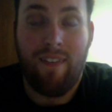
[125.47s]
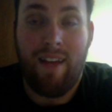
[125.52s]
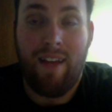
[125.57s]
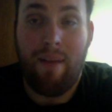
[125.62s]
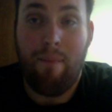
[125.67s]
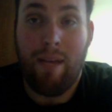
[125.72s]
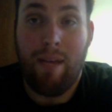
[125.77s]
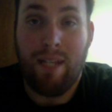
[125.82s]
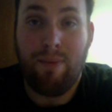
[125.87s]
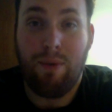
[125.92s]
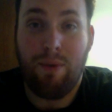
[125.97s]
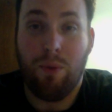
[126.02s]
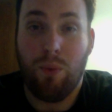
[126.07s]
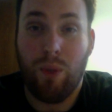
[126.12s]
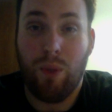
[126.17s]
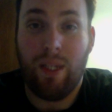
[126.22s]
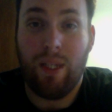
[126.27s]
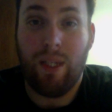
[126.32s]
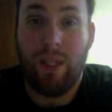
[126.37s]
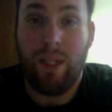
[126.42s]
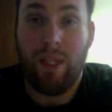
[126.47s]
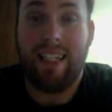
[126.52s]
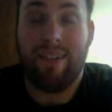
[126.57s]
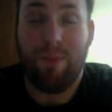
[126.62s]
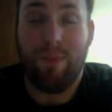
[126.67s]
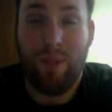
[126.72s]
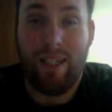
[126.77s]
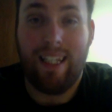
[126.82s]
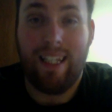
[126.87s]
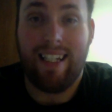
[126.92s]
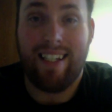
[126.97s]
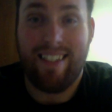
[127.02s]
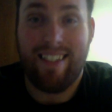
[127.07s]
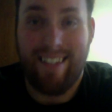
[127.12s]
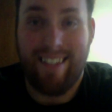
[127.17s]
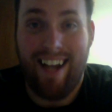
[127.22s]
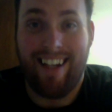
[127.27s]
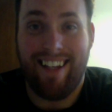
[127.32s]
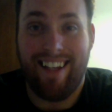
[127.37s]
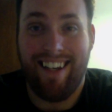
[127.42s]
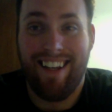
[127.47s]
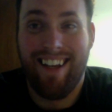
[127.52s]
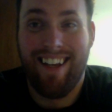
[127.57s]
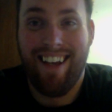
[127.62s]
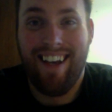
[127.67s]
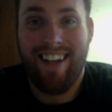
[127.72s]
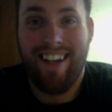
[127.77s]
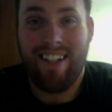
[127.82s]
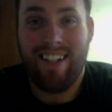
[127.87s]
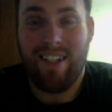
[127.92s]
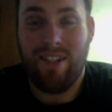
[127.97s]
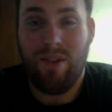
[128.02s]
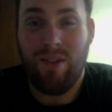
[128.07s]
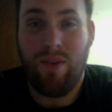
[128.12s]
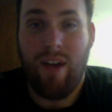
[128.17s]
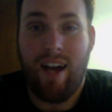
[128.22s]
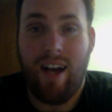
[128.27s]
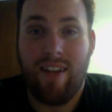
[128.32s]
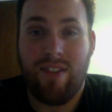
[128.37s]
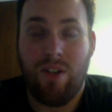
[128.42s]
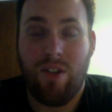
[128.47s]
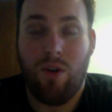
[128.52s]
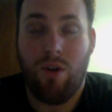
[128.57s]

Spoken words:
and that makes me really, really excited to do that.